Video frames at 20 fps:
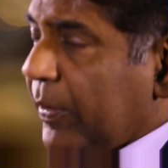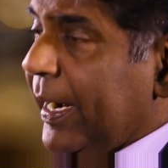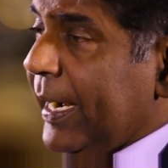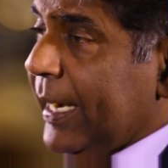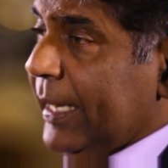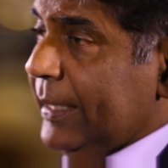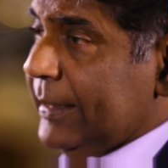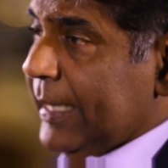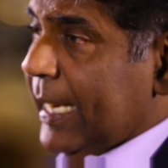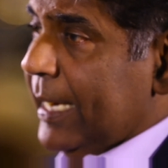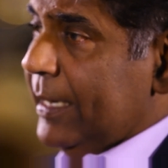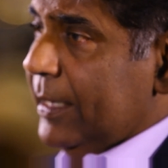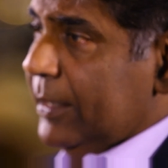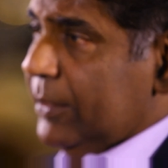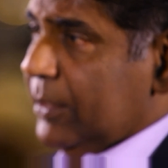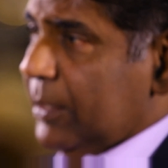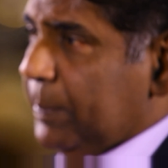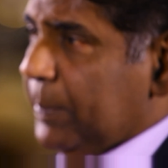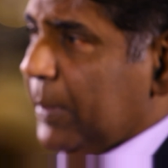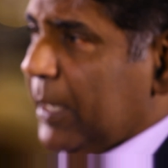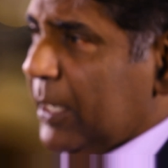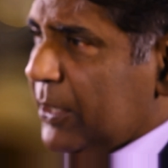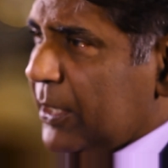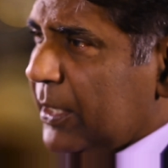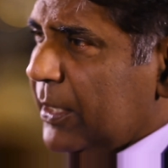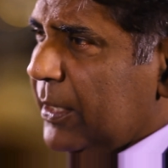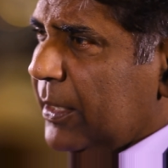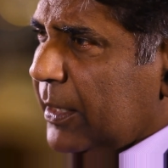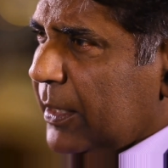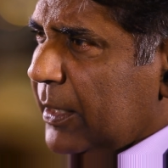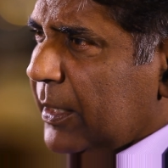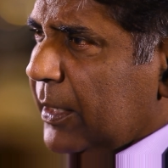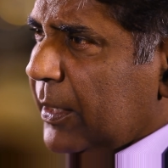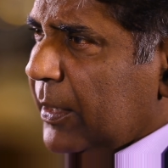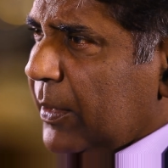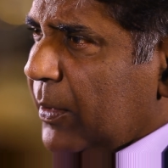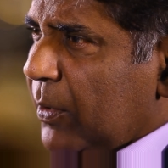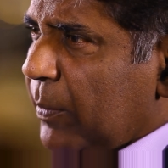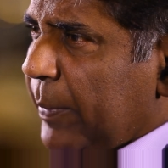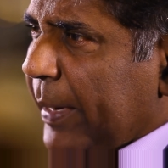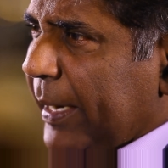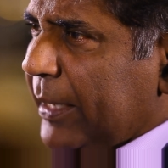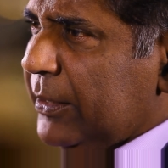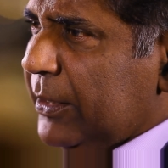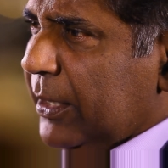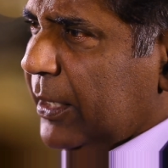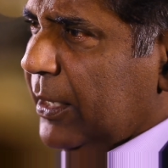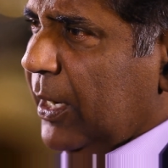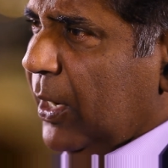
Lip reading: a great extent it's the person who makes the